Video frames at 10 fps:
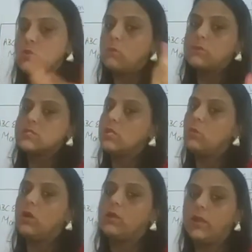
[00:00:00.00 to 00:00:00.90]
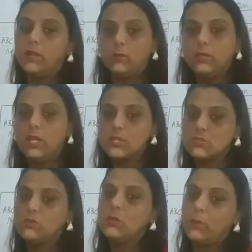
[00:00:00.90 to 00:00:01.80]
obviously you can't write down the age
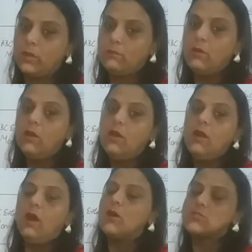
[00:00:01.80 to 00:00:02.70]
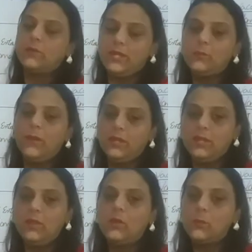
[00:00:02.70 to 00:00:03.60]
of
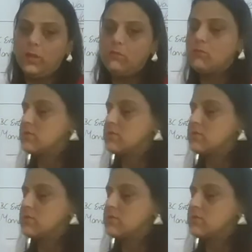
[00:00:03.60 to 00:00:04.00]
20 or 24